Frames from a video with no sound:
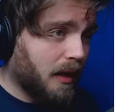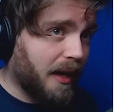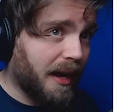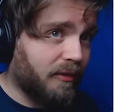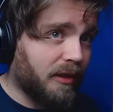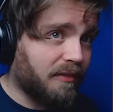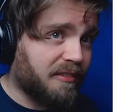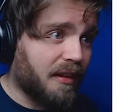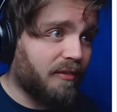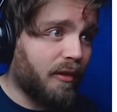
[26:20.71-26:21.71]
I have enough
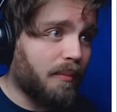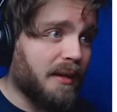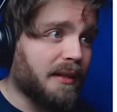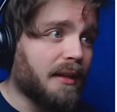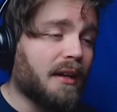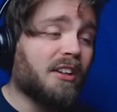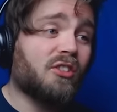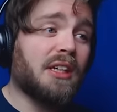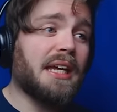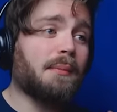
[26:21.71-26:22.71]
stuff on me
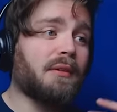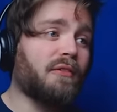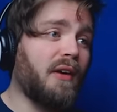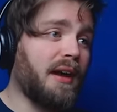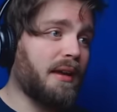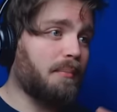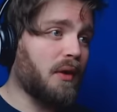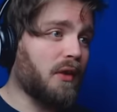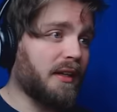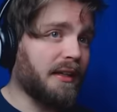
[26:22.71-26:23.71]
to keep the fire
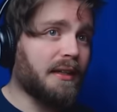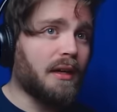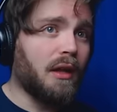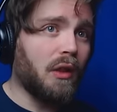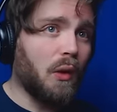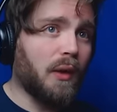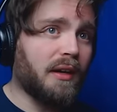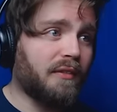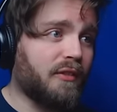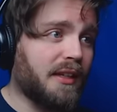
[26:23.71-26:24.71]
burning long
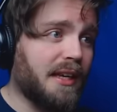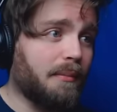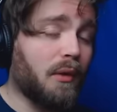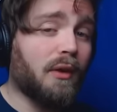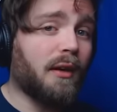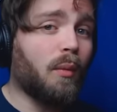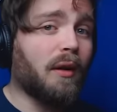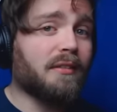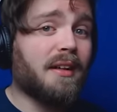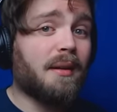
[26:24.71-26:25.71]
enough to keep burning
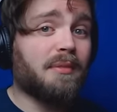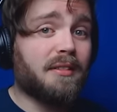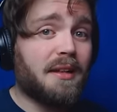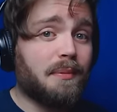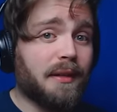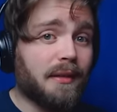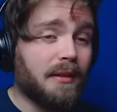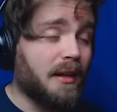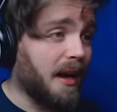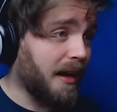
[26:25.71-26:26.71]
whilst I'm sleeping,
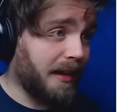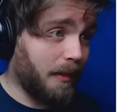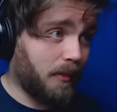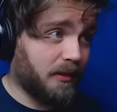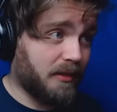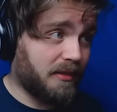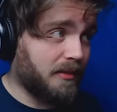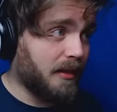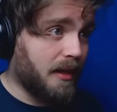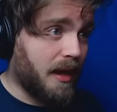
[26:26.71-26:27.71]
and I will
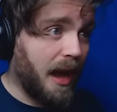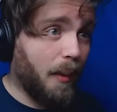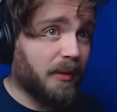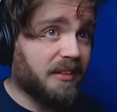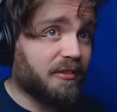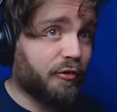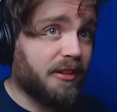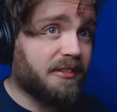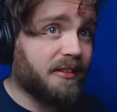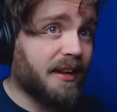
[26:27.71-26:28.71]
just
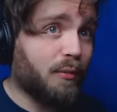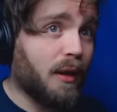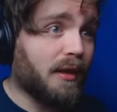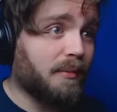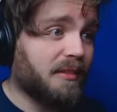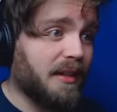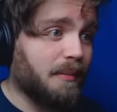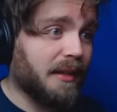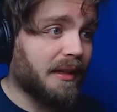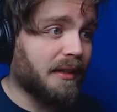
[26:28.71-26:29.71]
freeze to death while I'm
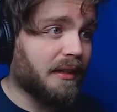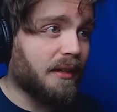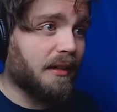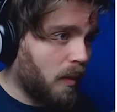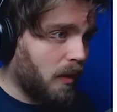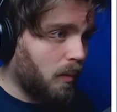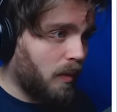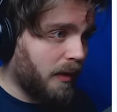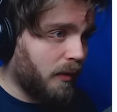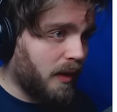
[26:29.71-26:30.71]
sleeping. Well,
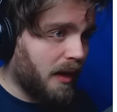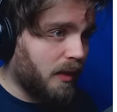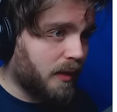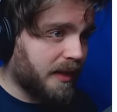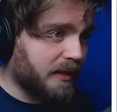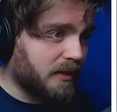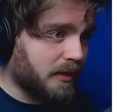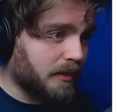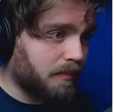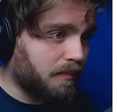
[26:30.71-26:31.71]
why don't I look
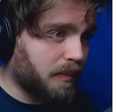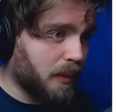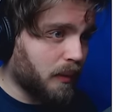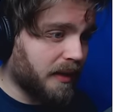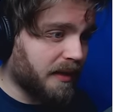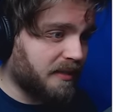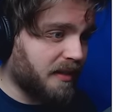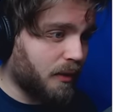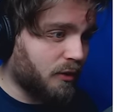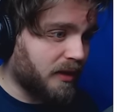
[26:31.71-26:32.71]
into building a
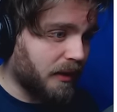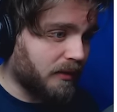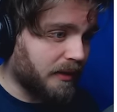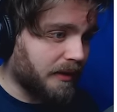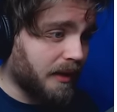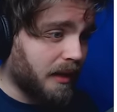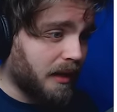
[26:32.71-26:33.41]
snow shelter?